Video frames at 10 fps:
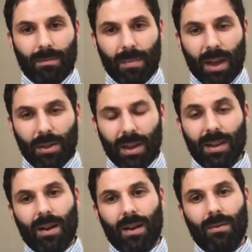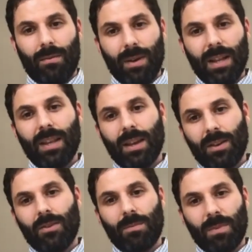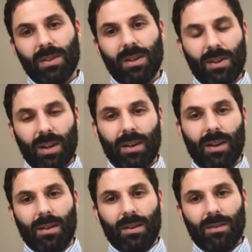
methods are really in a good position